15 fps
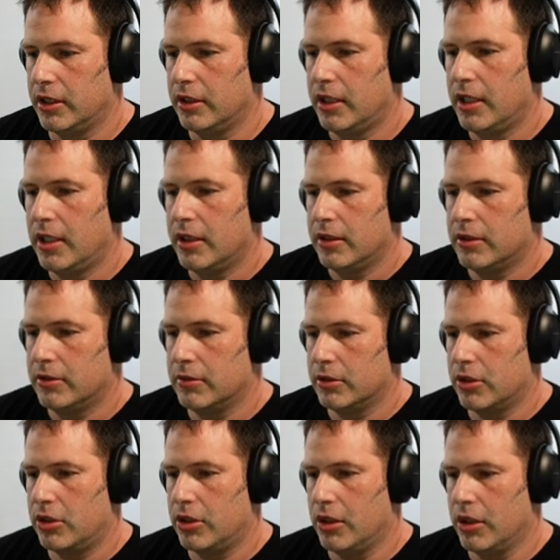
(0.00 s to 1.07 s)
right,
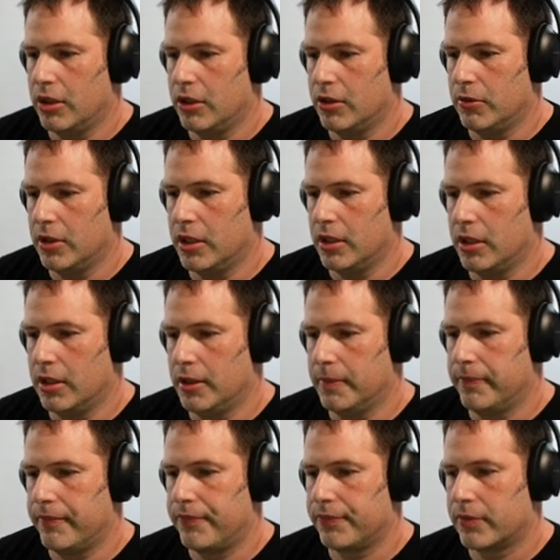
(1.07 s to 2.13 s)
we'll
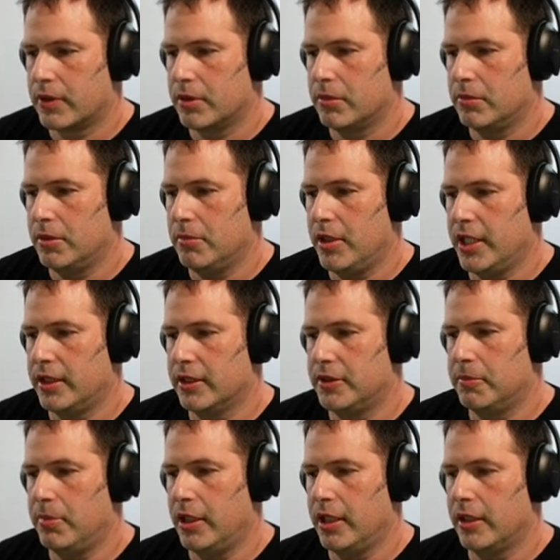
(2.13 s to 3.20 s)
show. Let me make
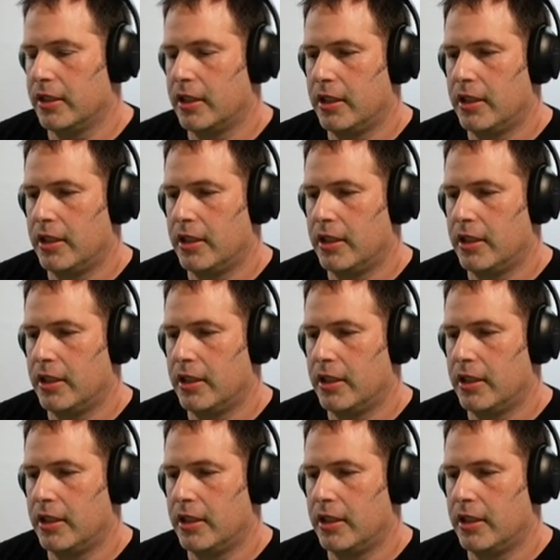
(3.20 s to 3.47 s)
this big.